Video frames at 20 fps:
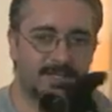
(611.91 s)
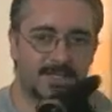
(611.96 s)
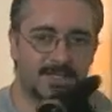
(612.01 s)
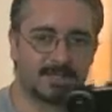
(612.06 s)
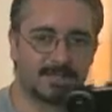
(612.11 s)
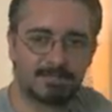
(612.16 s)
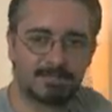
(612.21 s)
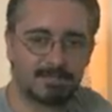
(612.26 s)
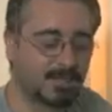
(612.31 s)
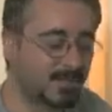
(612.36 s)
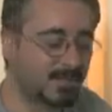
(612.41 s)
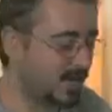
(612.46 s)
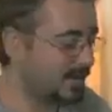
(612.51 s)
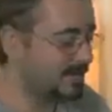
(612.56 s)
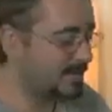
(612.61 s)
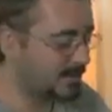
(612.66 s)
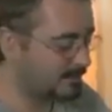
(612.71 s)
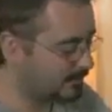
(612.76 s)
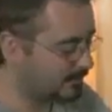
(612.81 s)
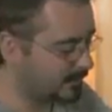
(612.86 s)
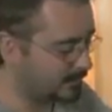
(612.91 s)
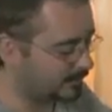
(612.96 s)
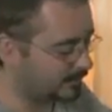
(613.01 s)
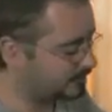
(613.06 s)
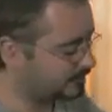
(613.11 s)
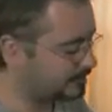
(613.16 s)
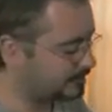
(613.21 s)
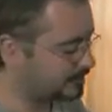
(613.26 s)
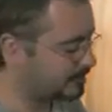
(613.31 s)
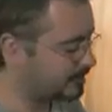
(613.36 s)
It's brilliant. I mean, look,
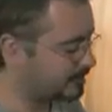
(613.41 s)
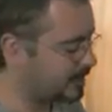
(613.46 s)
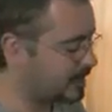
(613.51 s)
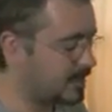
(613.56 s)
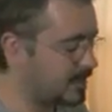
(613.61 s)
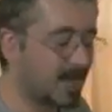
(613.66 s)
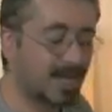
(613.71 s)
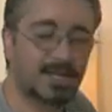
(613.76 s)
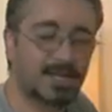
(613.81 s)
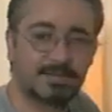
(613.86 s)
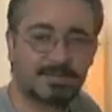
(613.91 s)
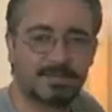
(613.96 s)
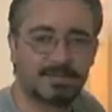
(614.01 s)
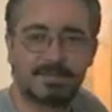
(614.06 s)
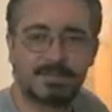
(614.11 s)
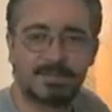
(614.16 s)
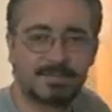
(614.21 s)
I